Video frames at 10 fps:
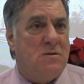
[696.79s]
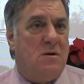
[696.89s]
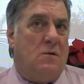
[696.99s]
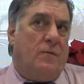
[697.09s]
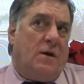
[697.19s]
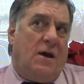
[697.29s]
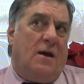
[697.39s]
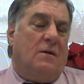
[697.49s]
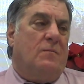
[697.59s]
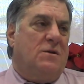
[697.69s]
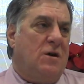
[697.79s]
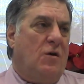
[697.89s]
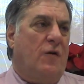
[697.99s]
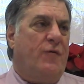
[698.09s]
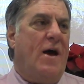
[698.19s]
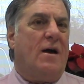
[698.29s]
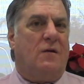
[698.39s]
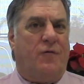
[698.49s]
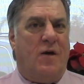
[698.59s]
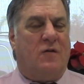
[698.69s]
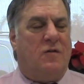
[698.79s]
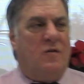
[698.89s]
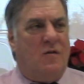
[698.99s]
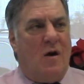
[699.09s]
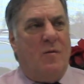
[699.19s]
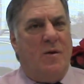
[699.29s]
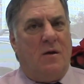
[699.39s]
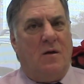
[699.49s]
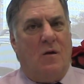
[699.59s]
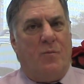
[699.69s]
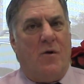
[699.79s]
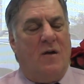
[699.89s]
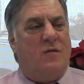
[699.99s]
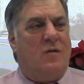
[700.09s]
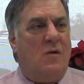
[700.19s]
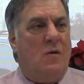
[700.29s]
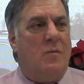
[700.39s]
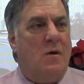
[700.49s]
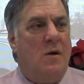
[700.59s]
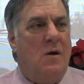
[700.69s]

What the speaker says: So again, material fact affects the desirability or price of the home.